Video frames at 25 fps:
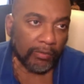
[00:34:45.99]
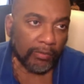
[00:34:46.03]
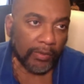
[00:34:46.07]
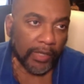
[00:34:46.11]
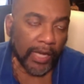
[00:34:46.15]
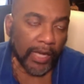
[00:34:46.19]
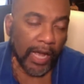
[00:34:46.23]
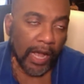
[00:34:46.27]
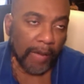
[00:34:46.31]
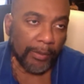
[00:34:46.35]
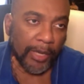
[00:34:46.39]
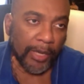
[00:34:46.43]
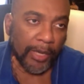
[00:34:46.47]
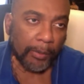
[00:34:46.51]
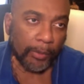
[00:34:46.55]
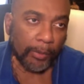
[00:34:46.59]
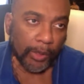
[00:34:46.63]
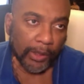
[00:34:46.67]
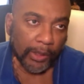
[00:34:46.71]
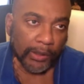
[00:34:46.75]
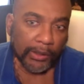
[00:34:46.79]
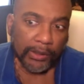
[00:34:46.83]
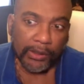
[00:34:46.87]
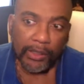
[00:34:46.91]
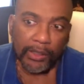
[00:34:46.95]
comic
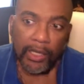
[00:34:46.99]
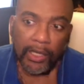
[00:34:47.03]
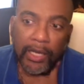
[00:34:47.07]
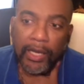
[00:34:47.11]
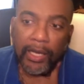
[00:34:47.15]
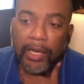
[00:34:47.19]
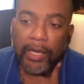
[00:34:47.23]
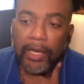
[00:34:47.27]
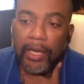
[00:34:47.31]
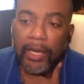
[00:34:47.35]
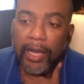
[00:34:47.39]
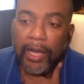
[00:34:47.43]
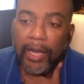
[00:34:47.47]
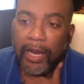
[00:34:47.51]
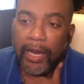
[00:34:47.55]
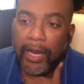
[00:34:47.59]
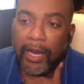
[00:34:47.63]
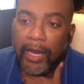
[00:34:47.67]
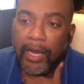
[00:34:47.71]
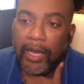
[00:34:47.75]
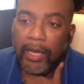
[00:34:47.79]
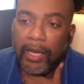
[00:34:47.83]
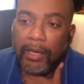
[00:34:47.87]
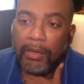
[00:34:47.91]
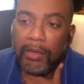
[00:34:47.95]
books
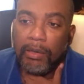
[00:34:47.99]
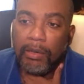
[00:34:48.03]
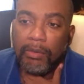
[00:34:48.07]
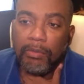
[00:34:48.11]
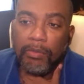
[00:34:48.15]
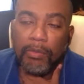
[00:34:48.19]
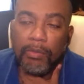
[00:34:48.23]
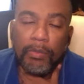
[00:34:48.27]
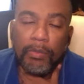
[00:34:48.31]
and